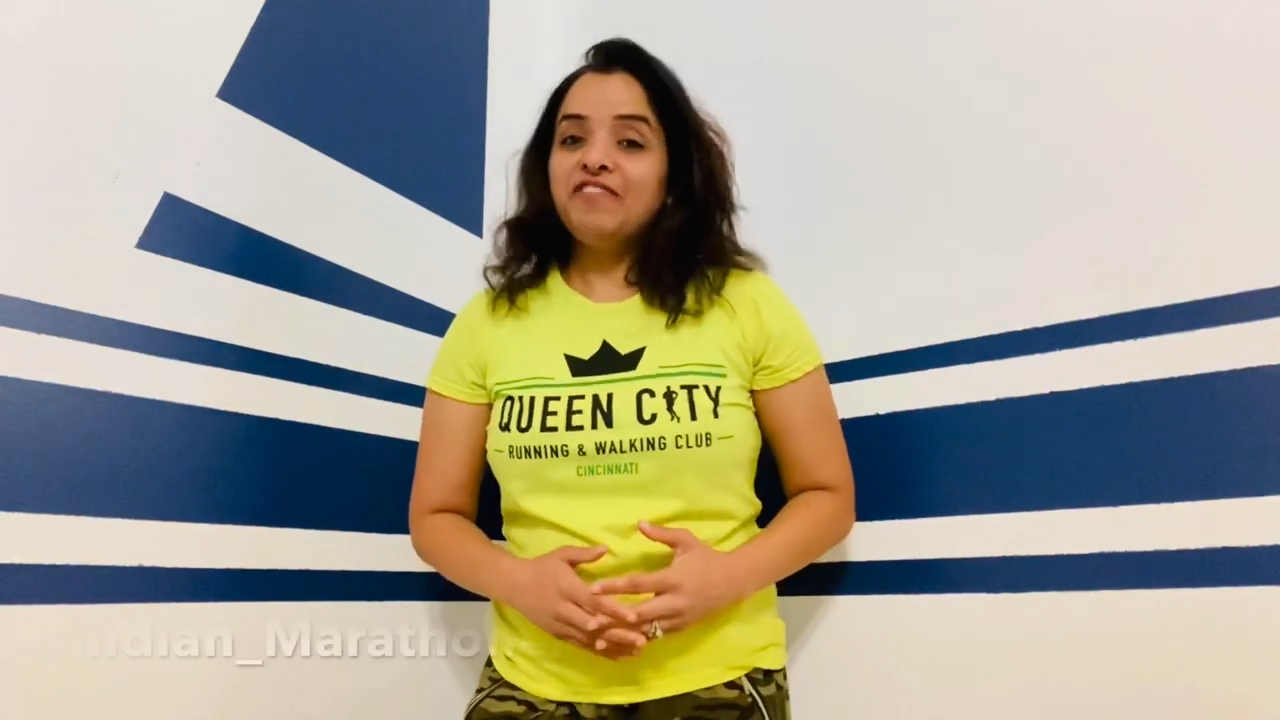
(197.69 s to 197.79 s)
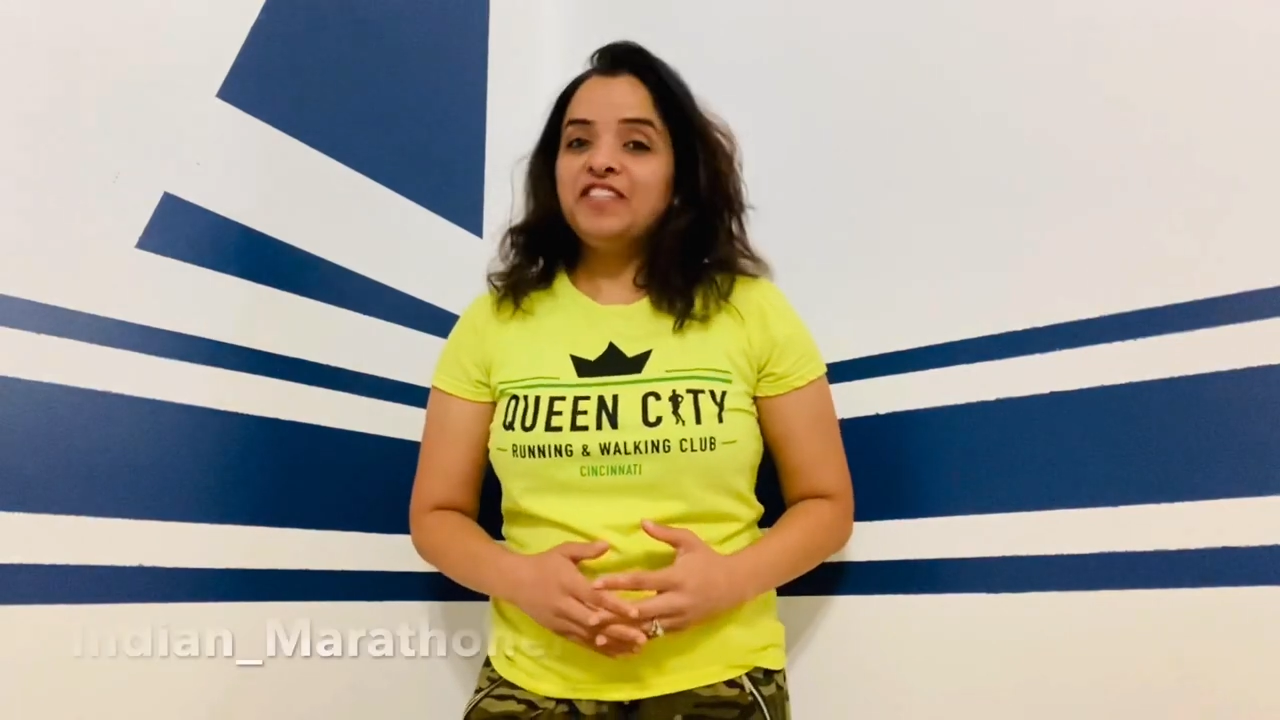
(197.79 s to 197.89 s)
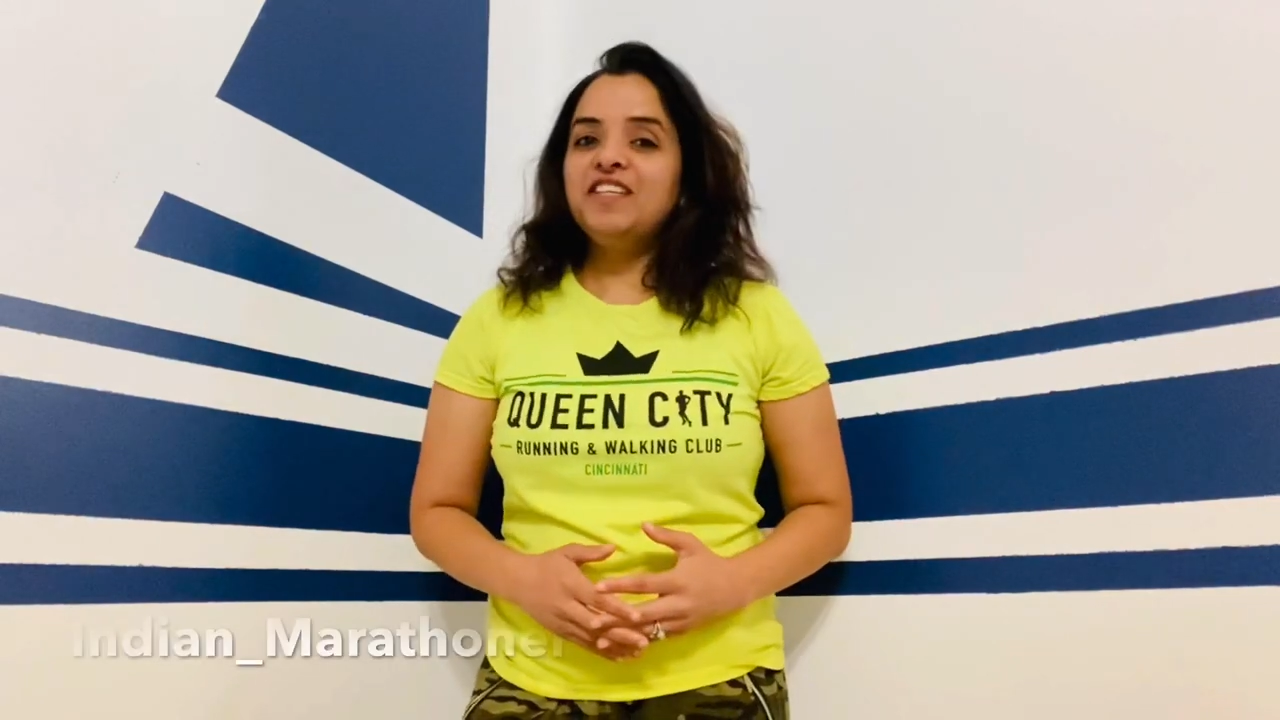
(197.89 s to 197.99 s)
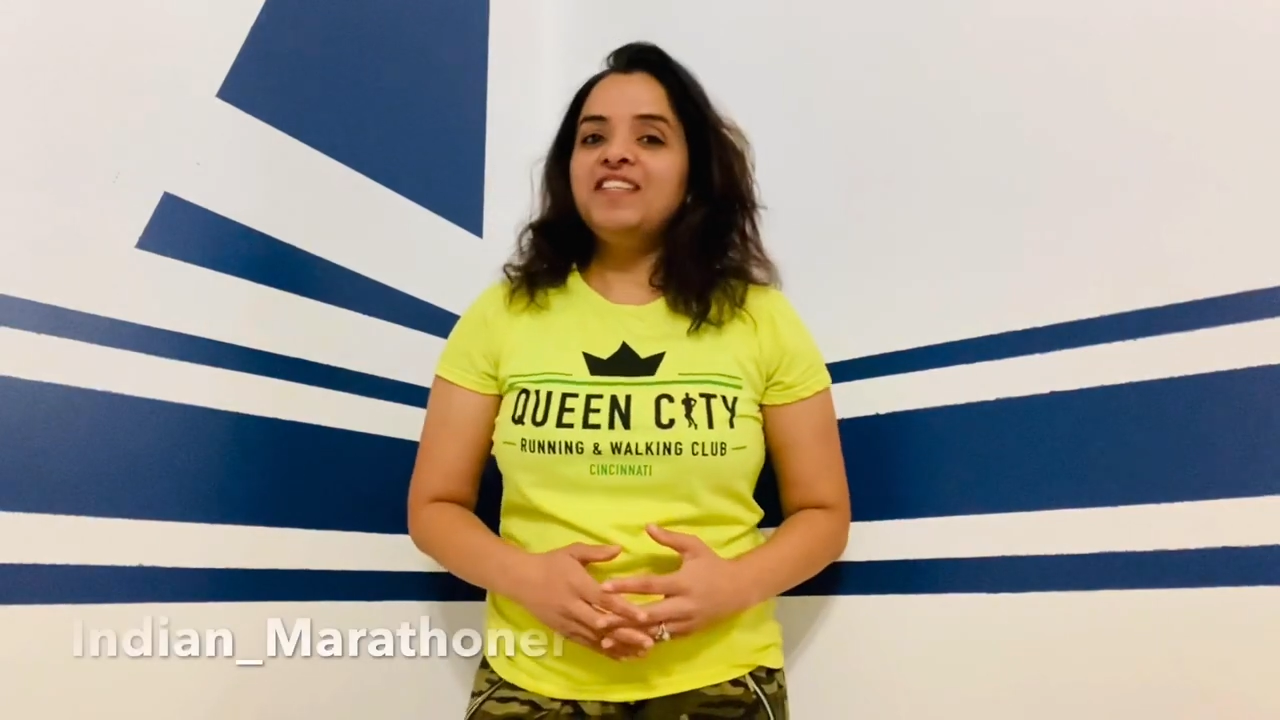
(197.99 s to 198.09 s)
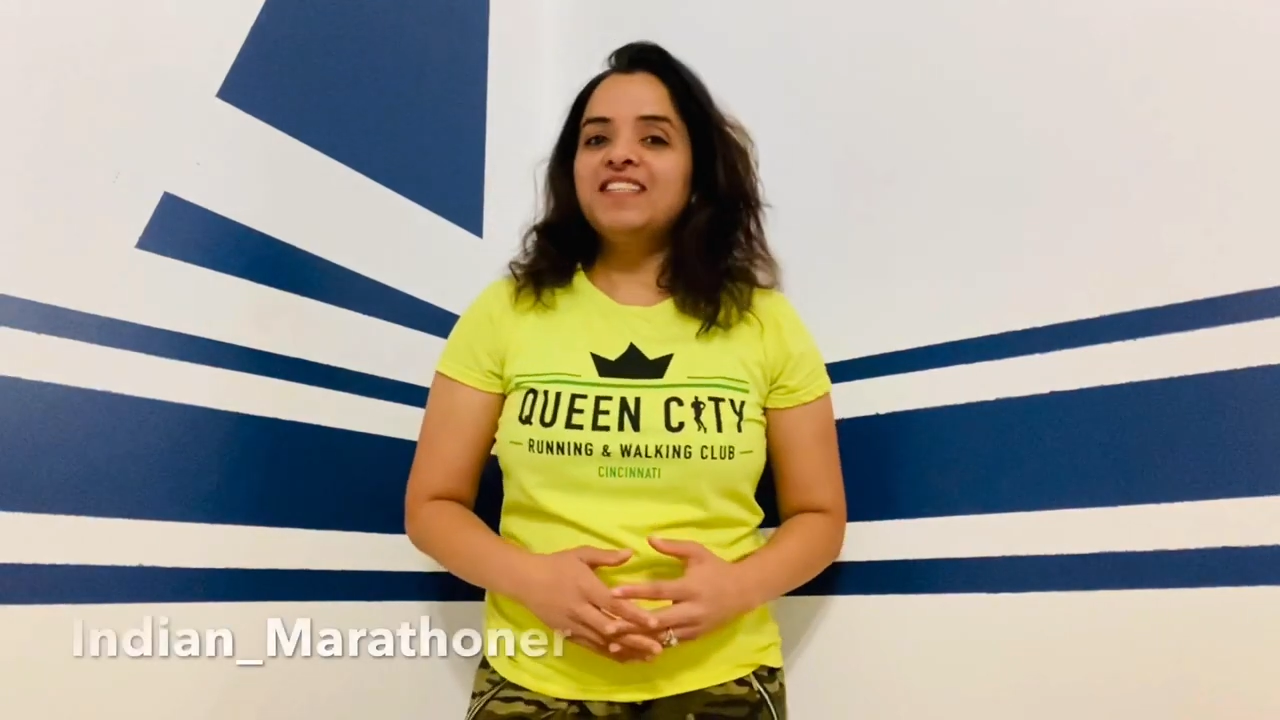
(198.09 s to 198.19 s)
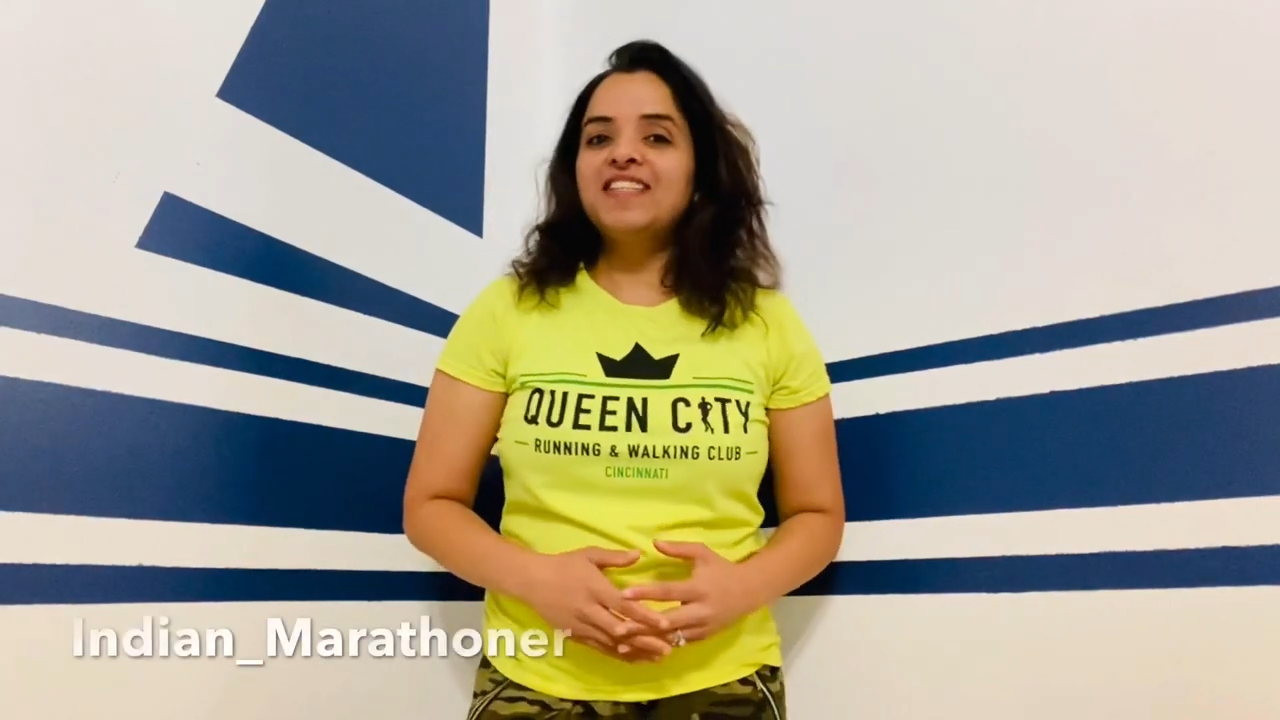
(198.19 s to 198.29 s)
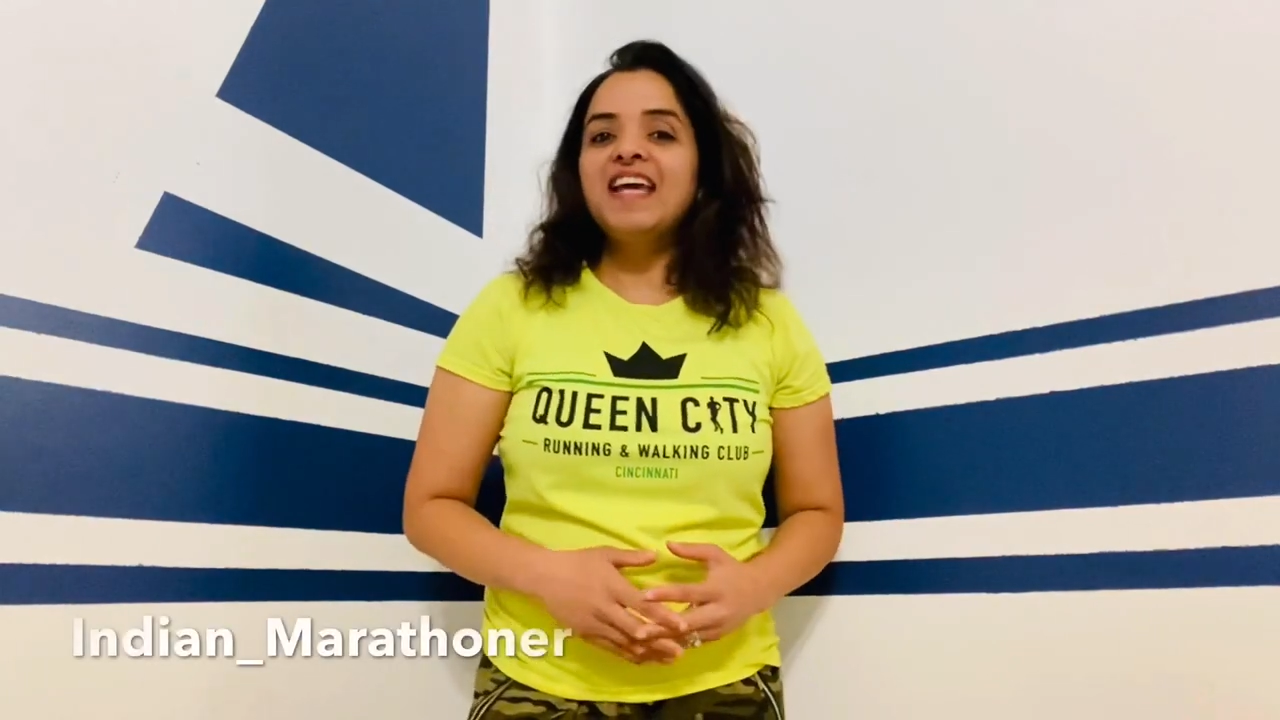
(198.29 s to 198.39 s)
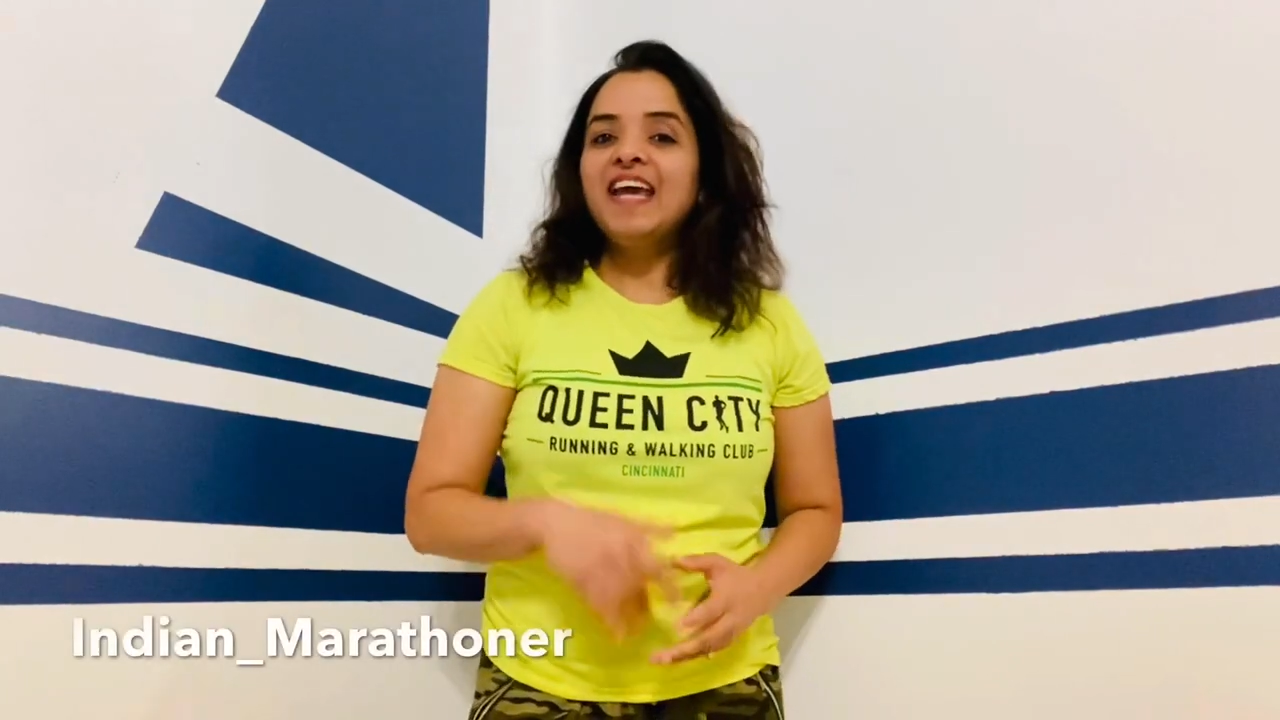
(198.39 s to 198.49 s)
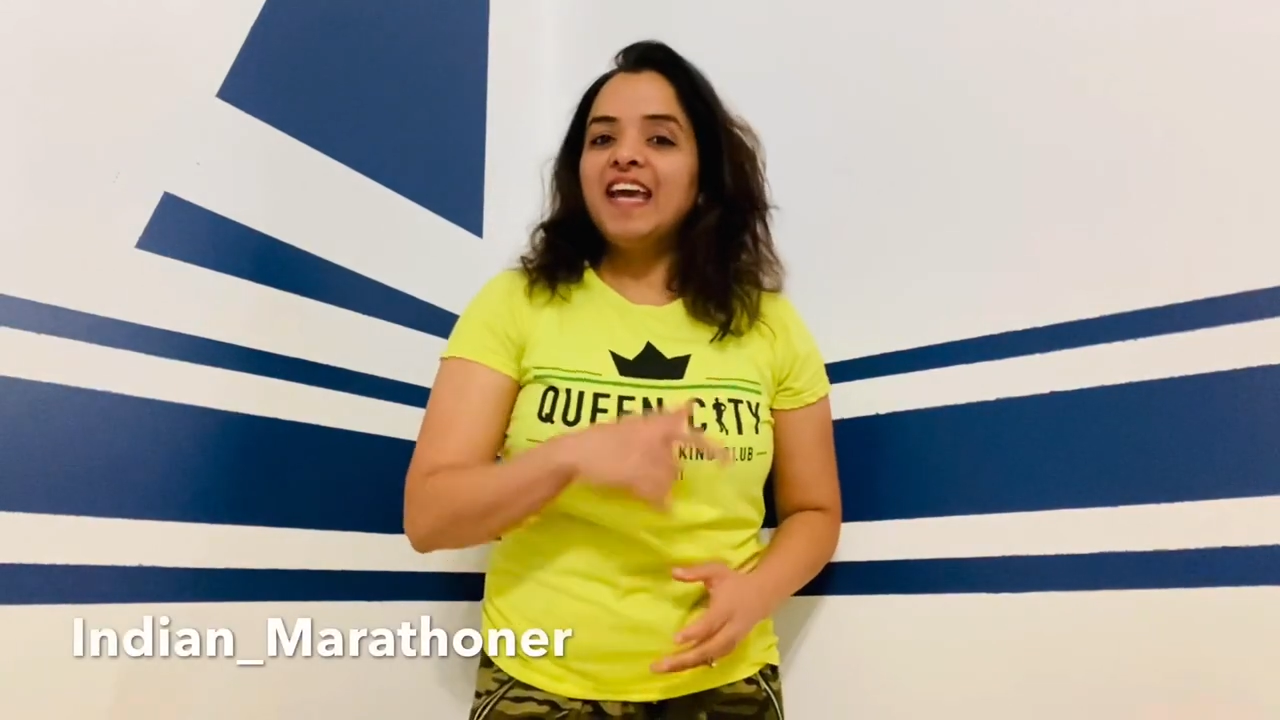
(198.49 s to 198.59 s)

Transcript: which is